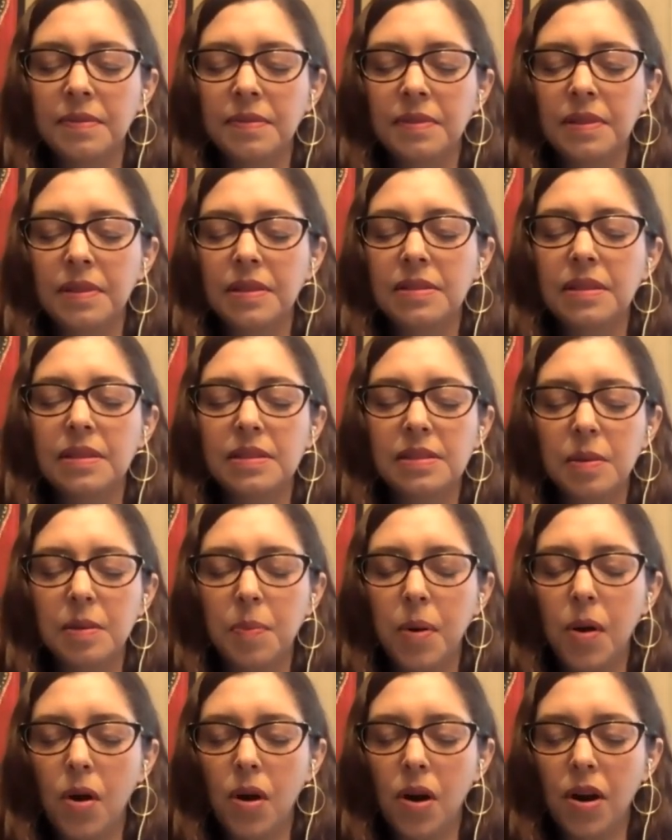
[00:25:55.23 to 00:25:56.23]
This is a
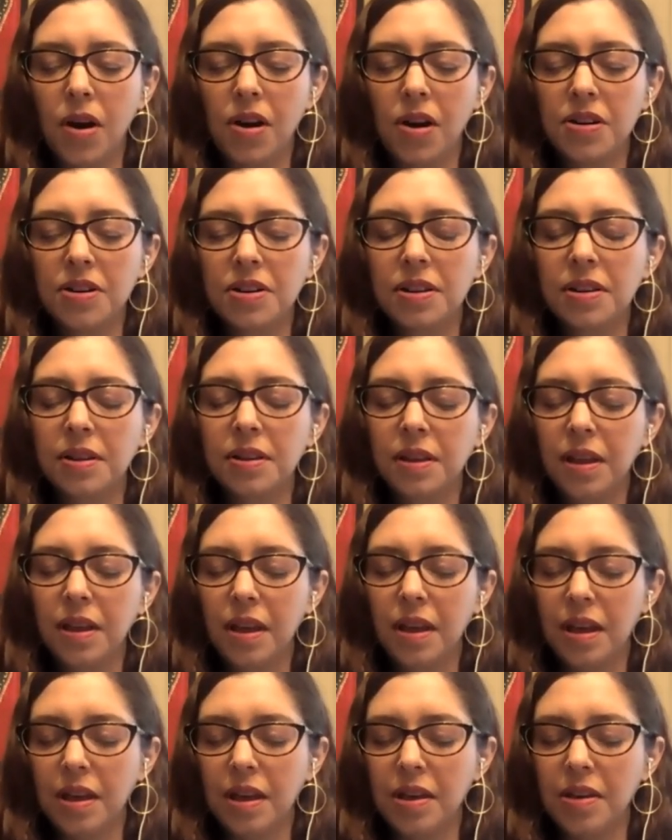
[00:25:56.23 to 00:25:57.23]
part
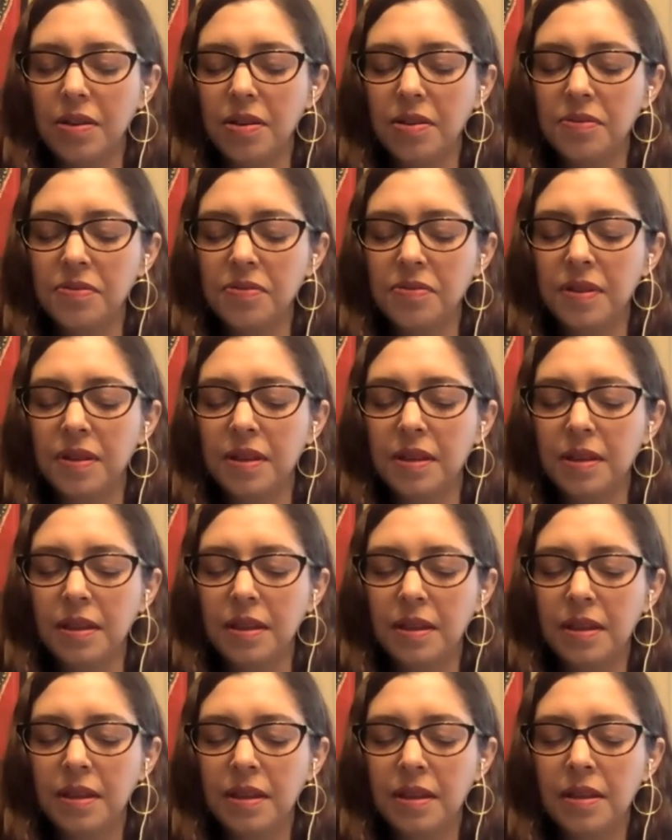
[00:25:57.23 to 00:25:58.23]
of
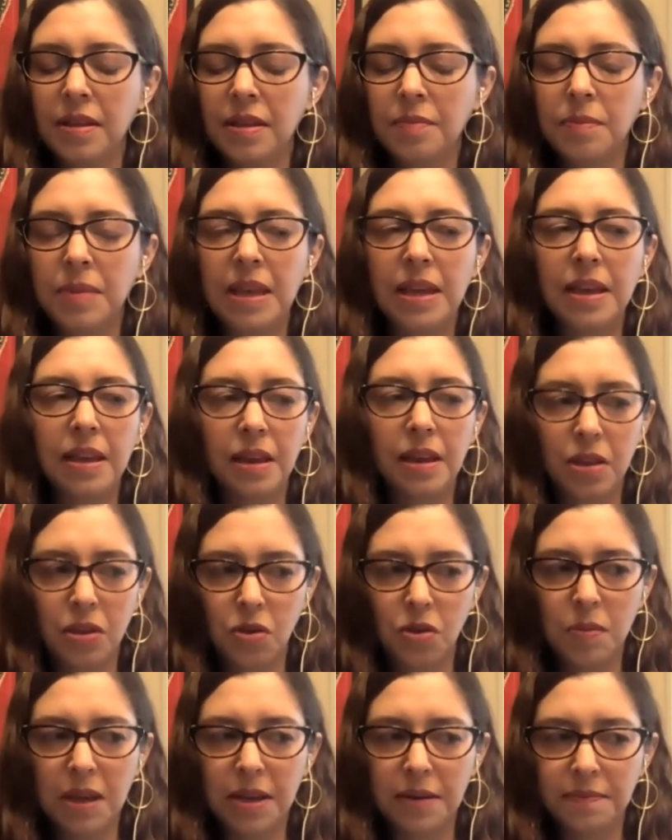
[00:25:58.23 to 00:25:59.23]
being a
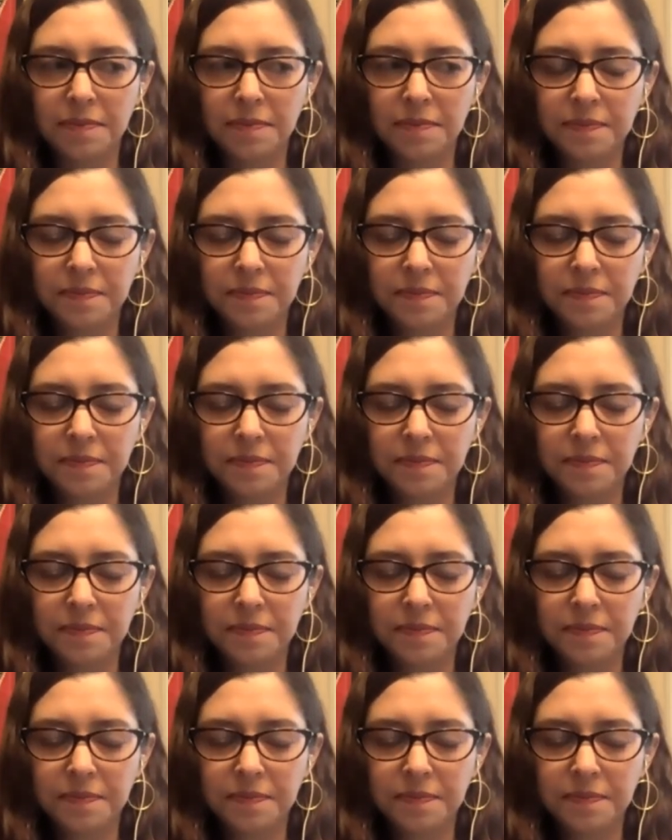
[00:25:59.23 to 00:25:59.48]
human.